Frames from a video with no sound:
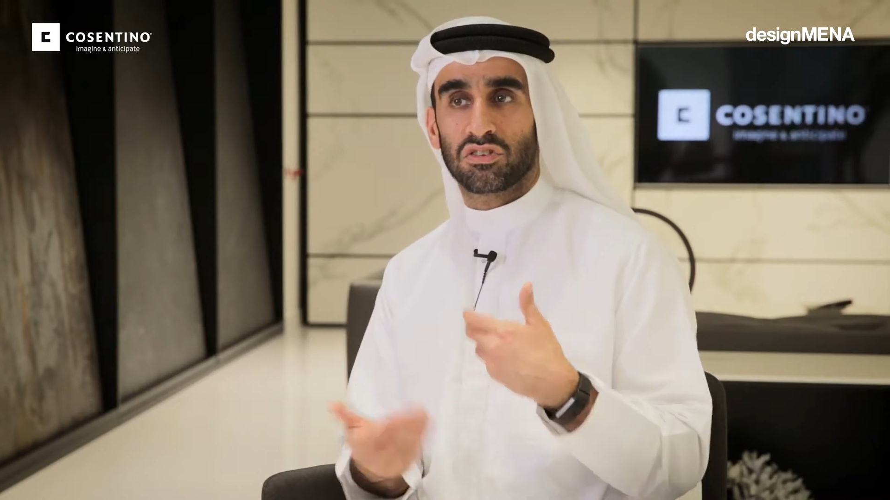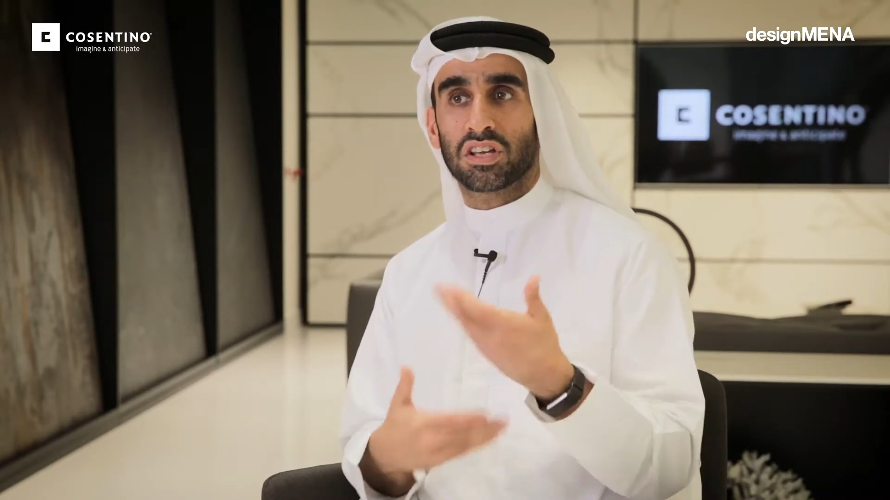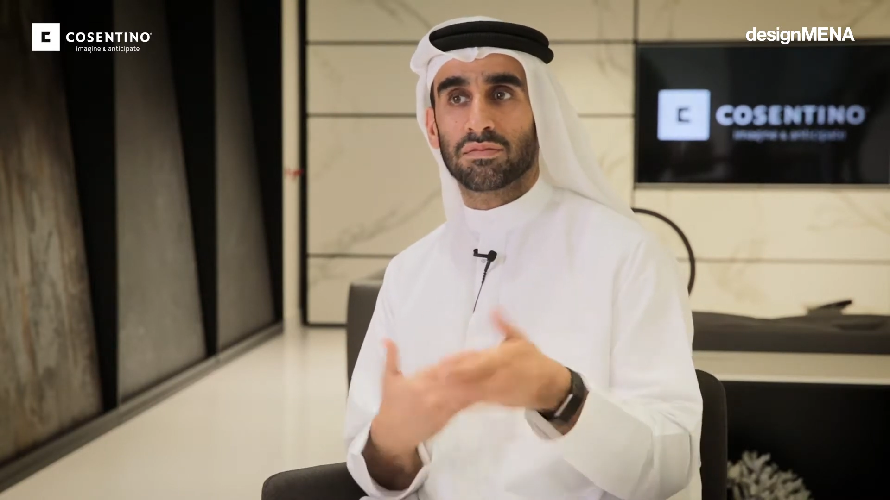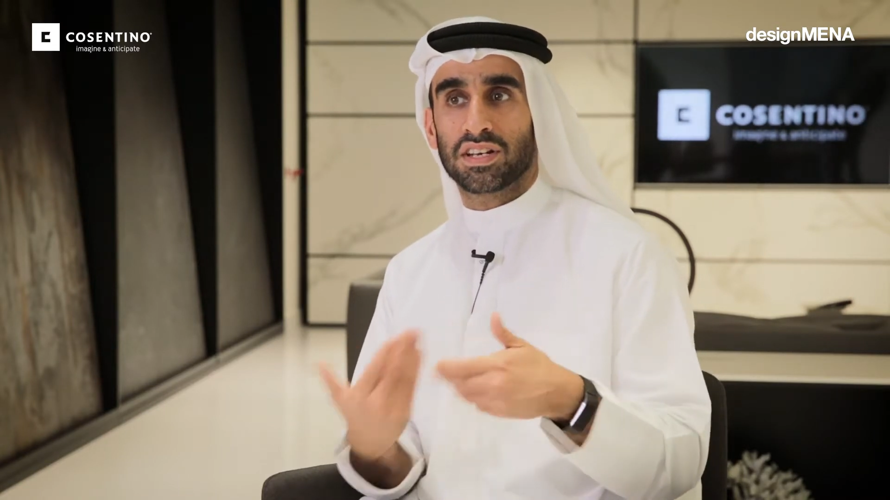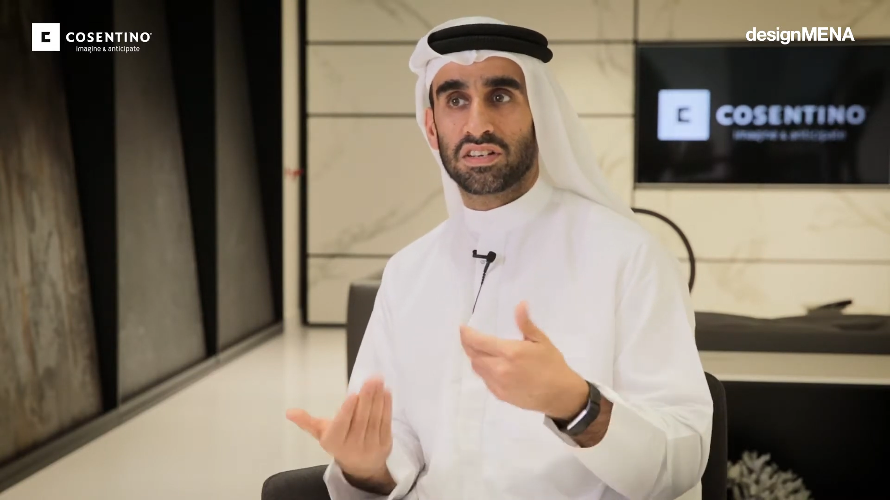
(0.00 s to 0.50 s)

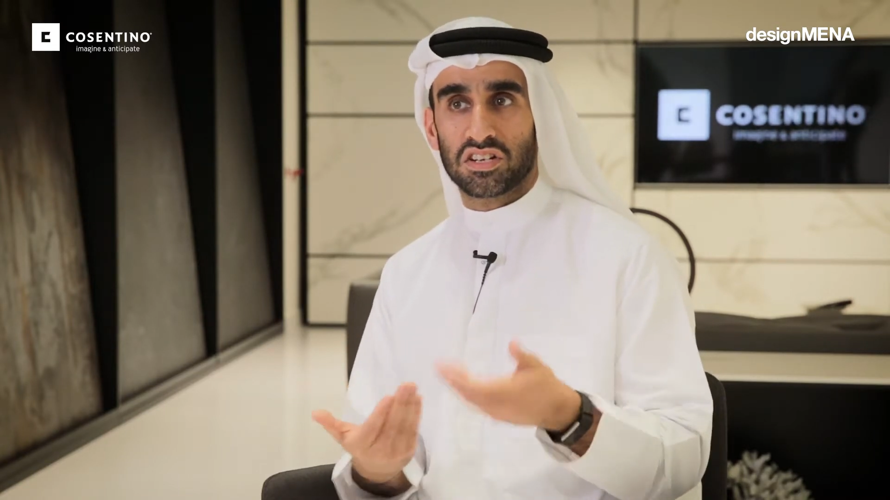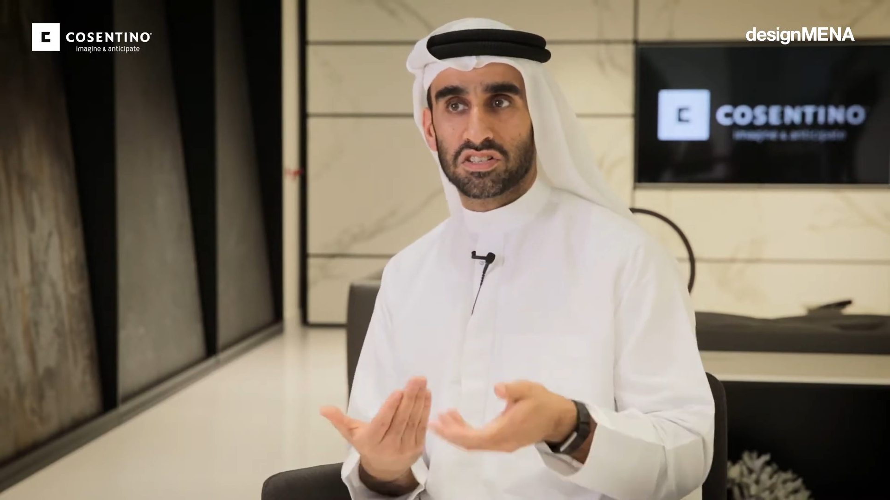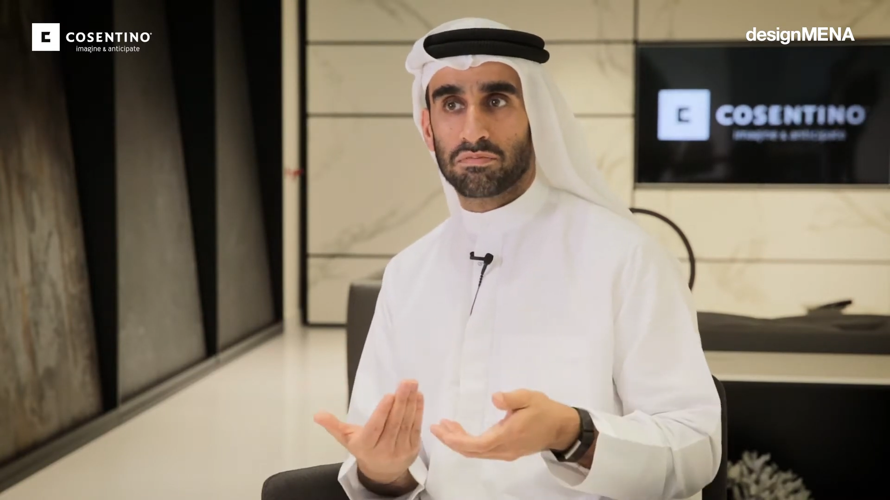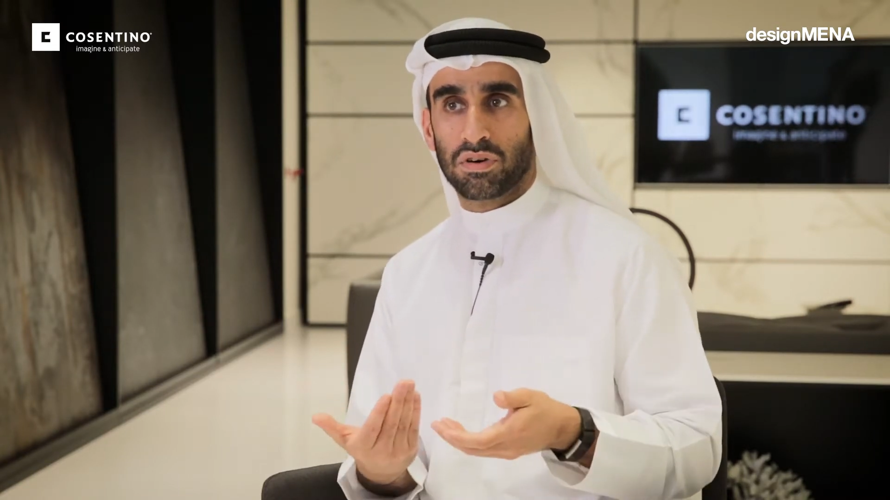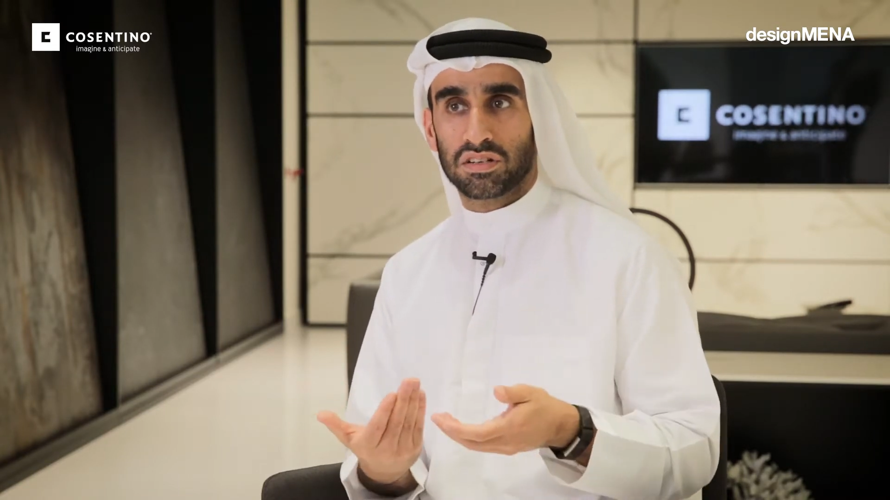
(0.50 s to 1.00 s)

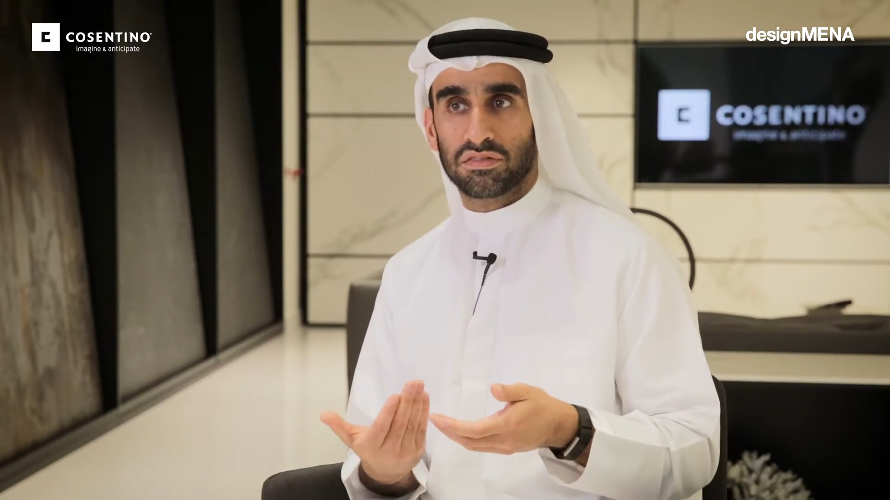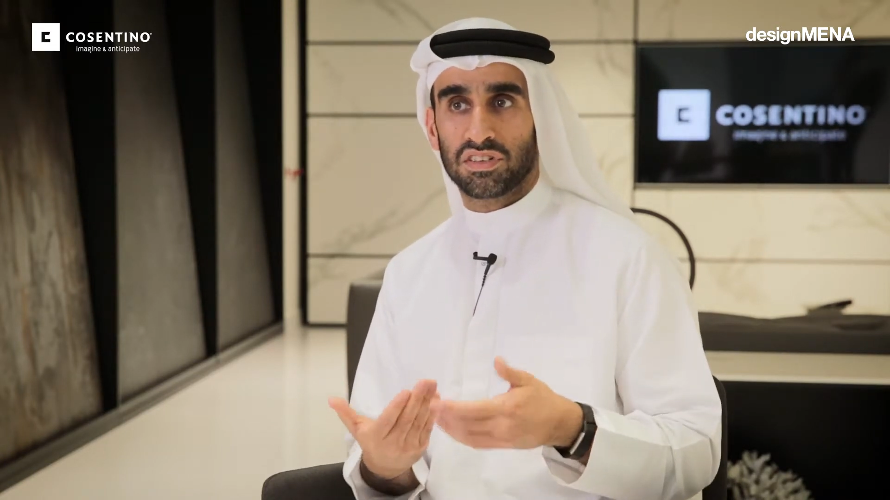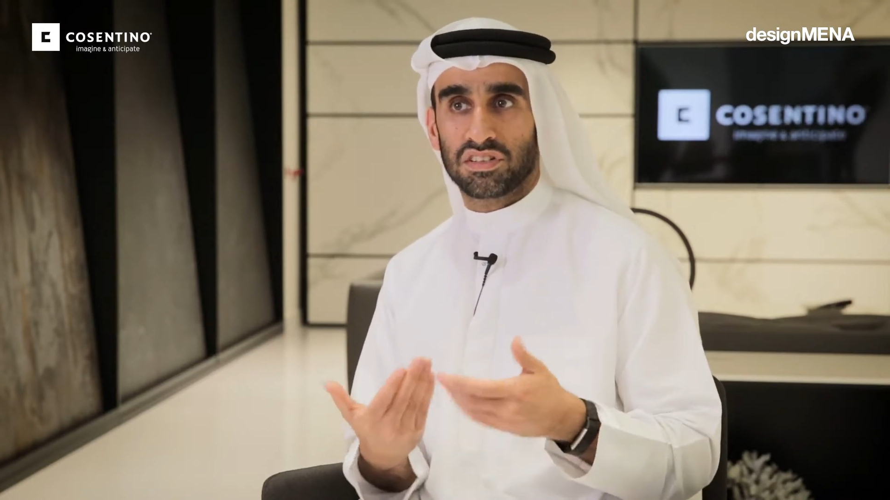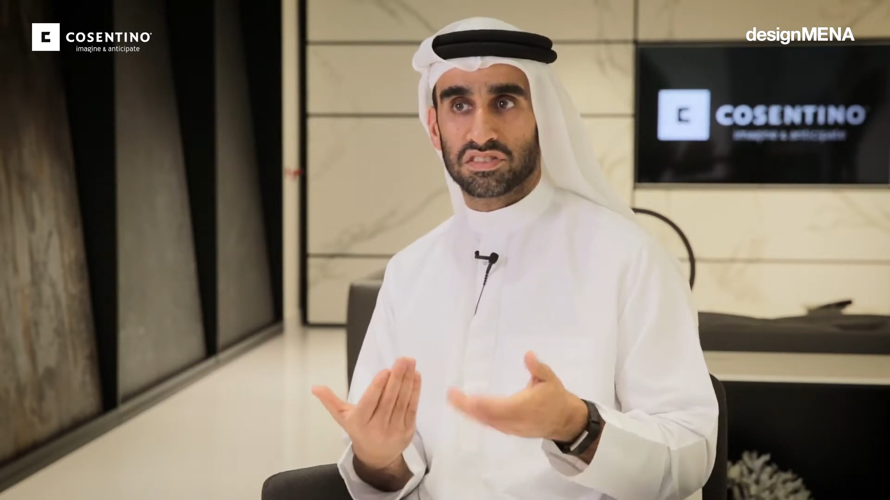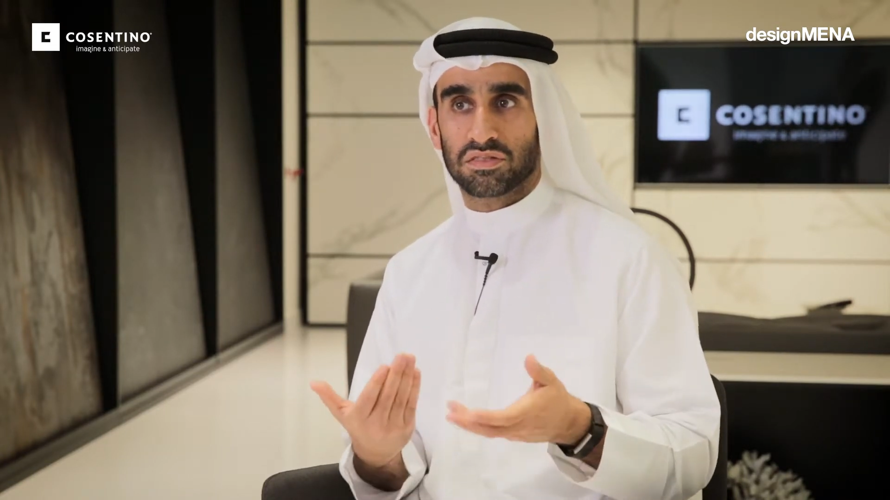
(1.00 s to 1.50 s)
documentation part of
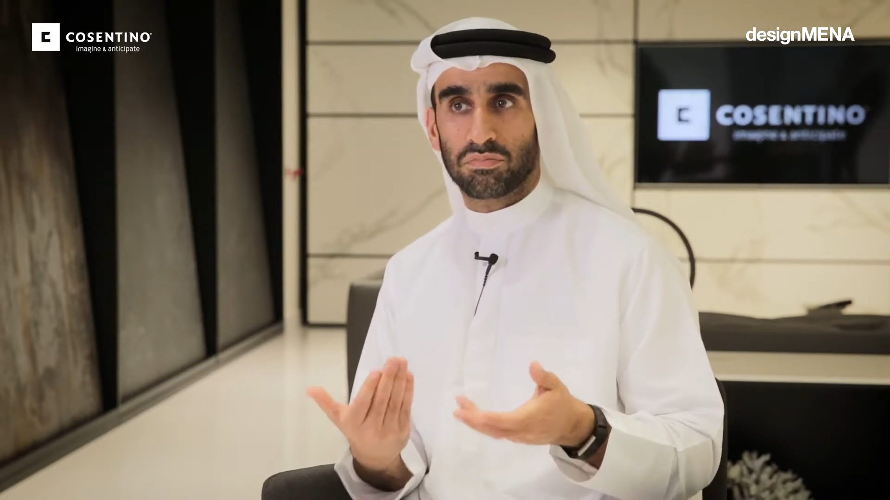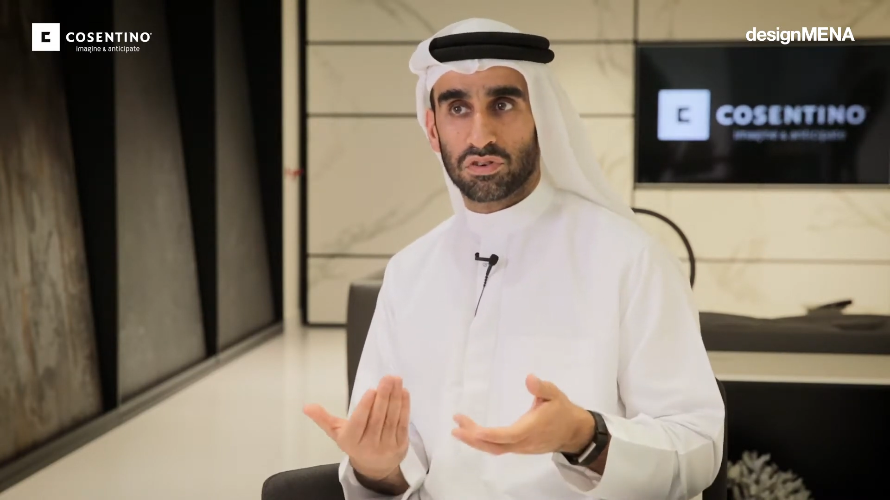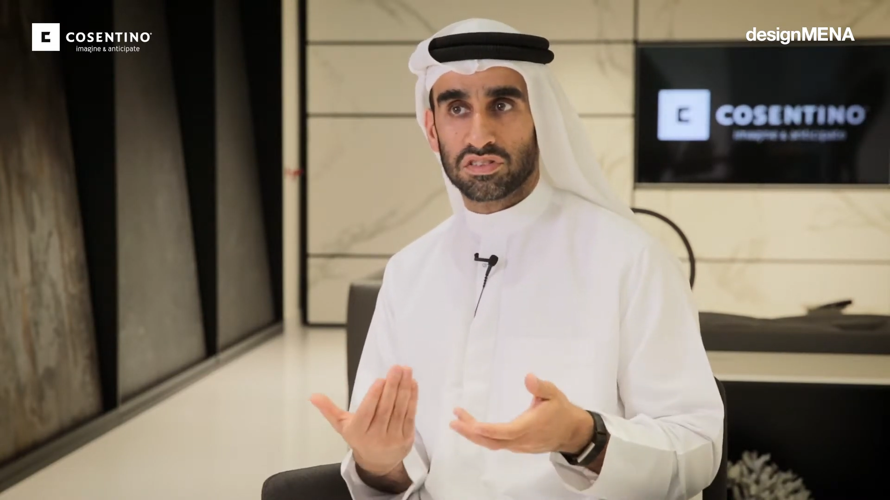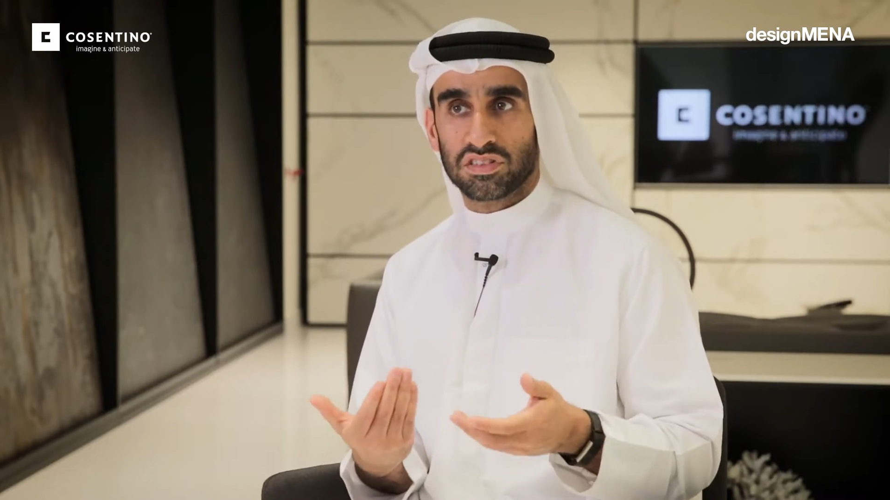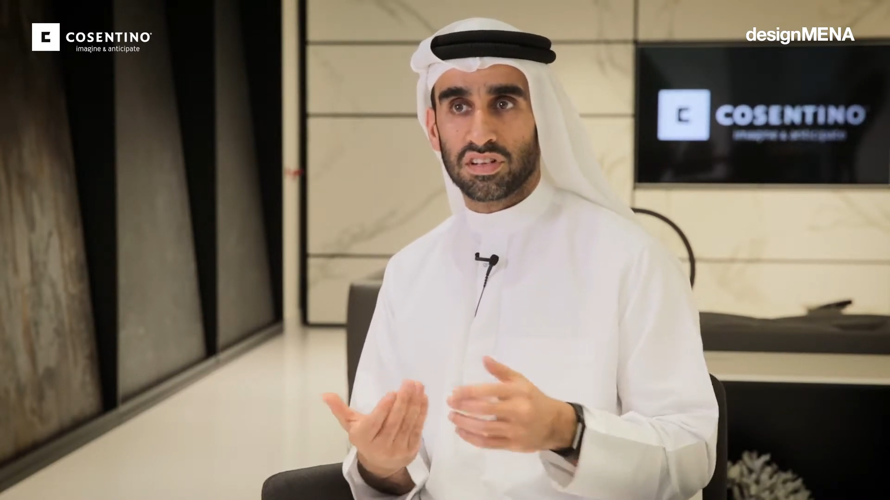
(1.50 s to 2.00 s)
it is
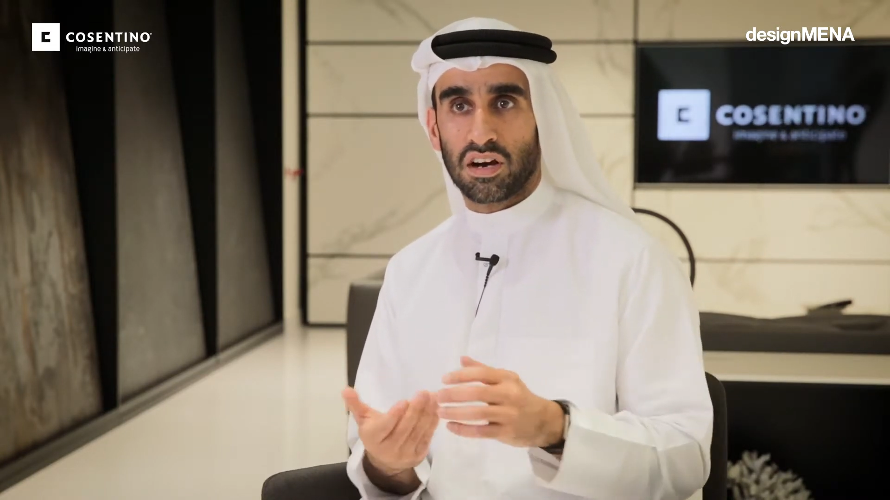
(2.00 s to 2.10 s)
important.